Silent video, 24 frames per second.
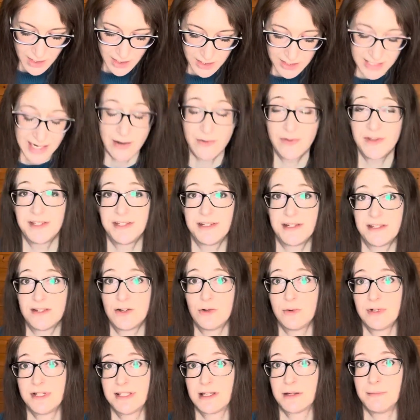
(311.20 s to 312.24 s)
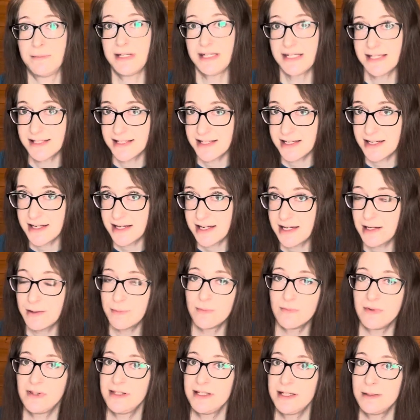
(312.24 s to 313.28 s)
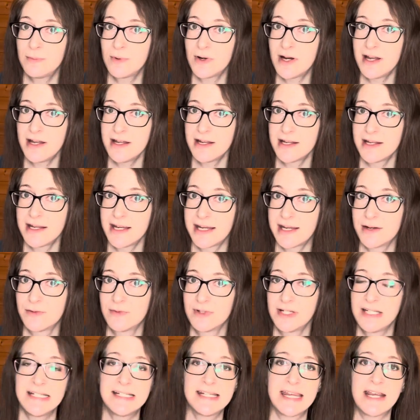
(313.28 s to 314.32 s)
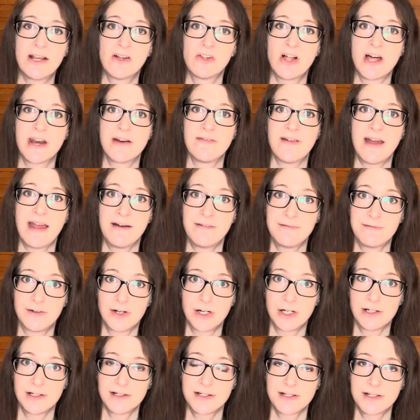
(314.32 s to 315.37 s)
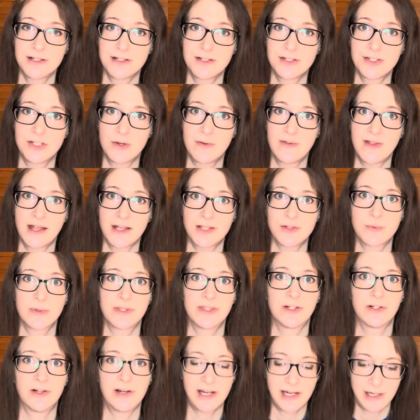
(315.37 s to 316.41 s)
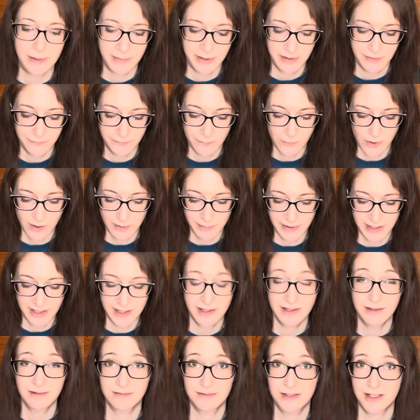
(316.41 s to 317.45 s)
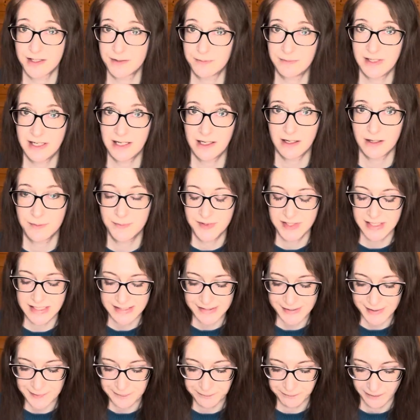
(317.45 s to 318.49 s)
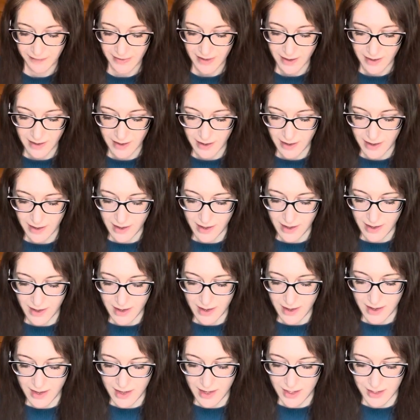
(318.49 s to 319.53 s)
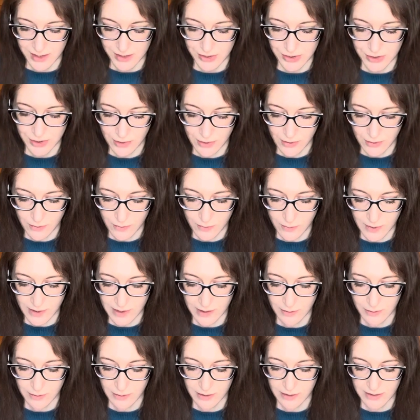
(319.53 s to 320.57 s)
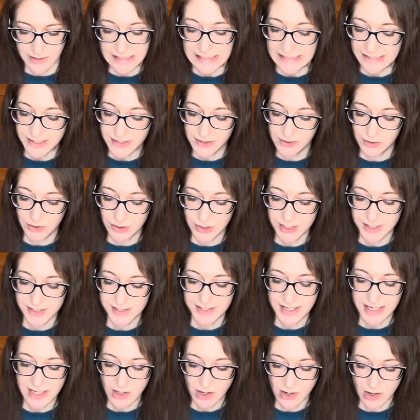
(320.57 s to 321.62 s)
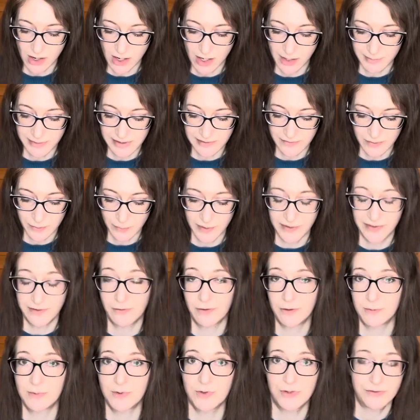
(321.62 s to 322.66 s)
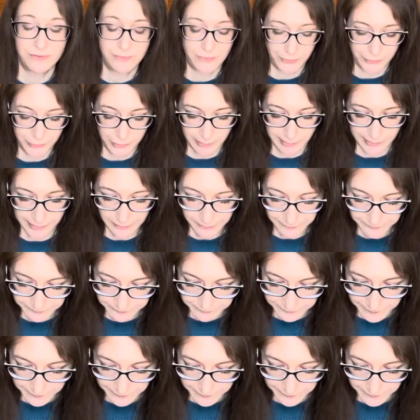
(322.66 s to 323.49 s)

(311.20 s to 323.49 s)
Now, this doesn't always come easy to Libra. It can really take a lot of effort. So that's what they're aiming for, but it doesn't mean it comes easy. So they need to learn to stay calm even when they're the most vulnerable.